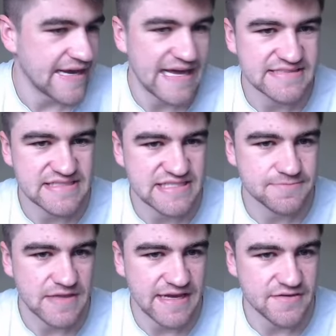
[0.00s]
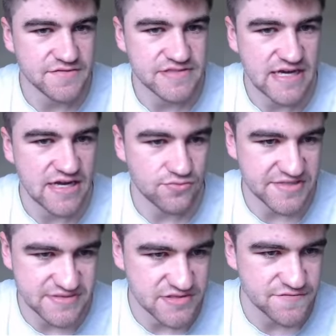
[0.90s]
has explained
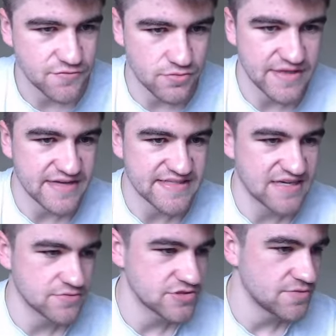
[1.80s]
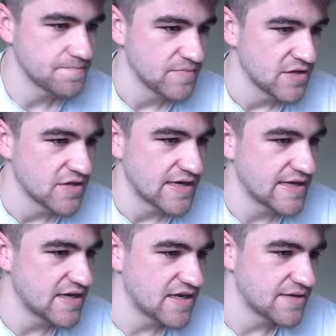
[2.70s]
reasons for their downturn.
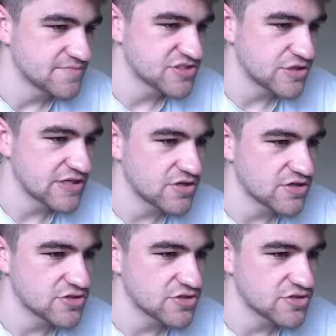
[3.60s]
Stringer,